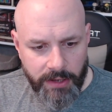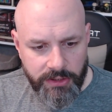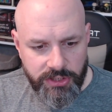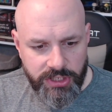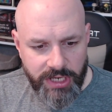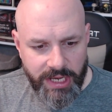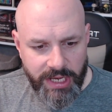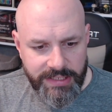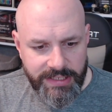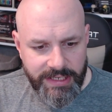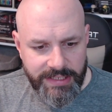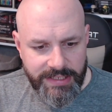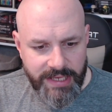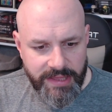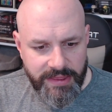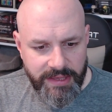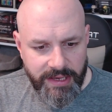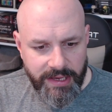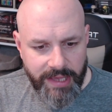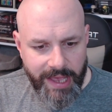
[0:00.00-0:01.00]
Chat says,
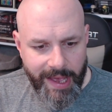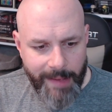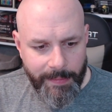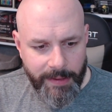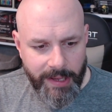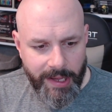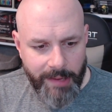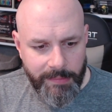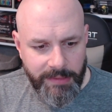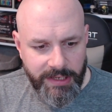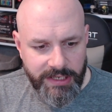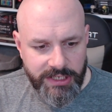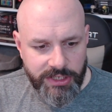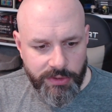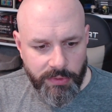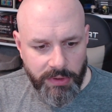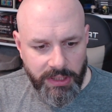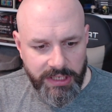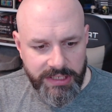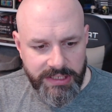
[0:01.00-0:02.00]
I think Capcom needs
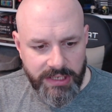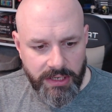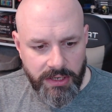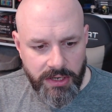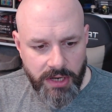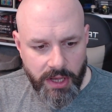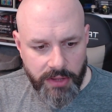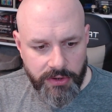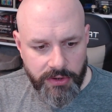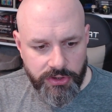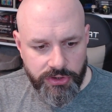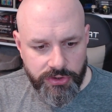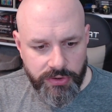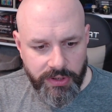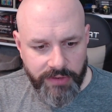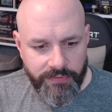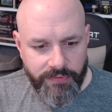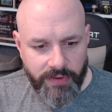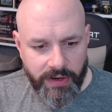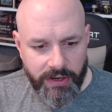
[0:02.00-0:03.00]
to release another
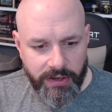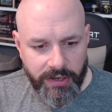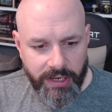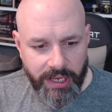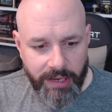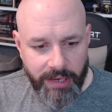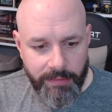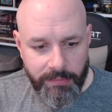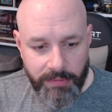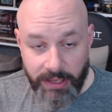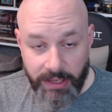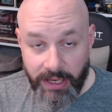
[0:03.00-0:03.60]
Street Fighter game.